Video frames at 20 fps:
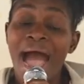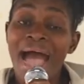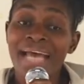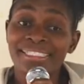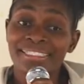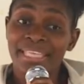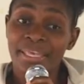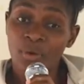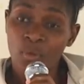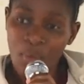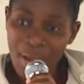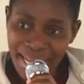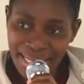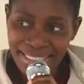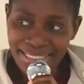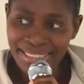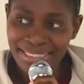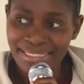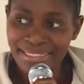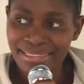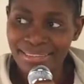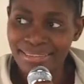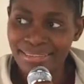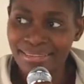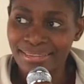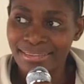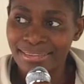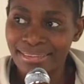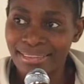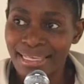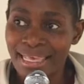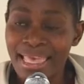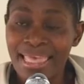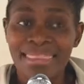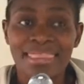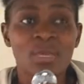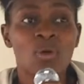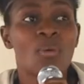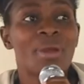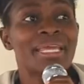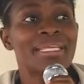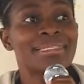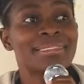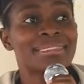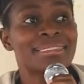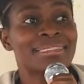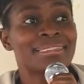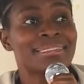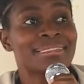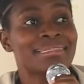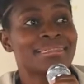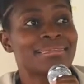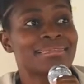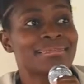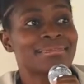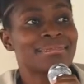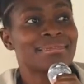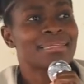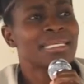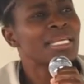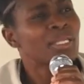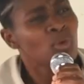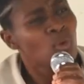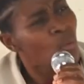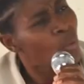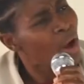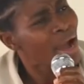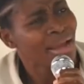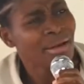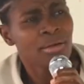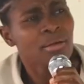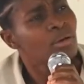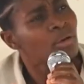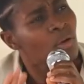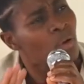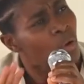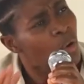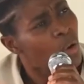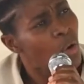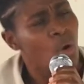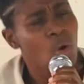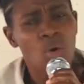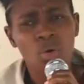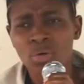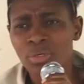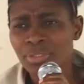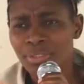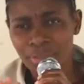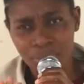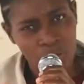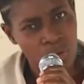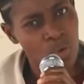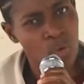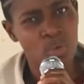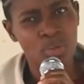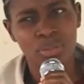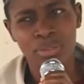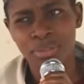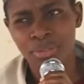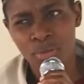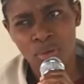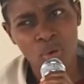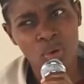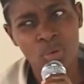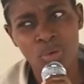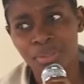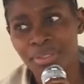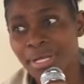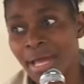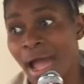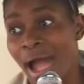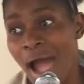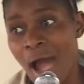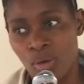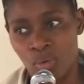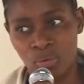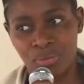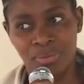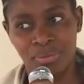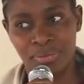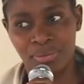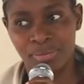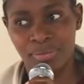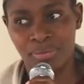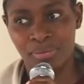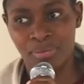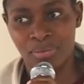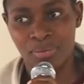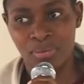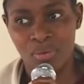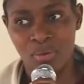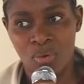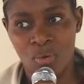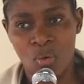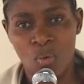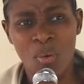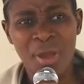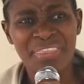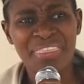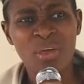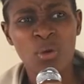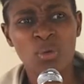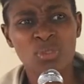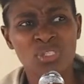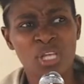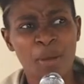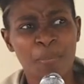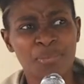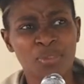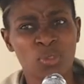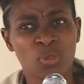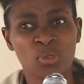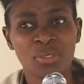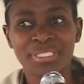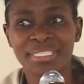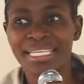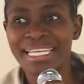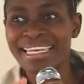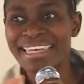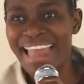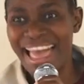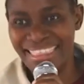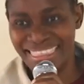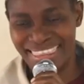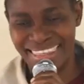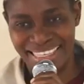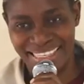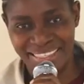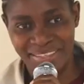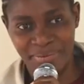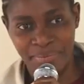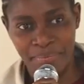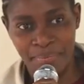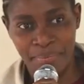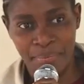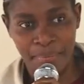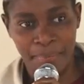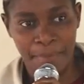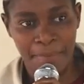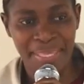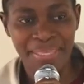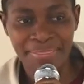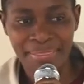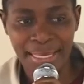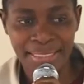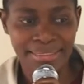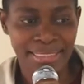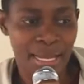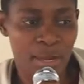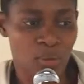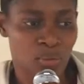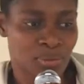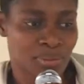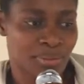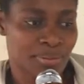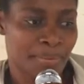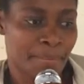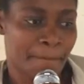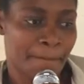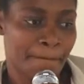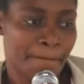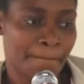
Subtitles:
As they went in one old house where there was absolutely nothing in that house.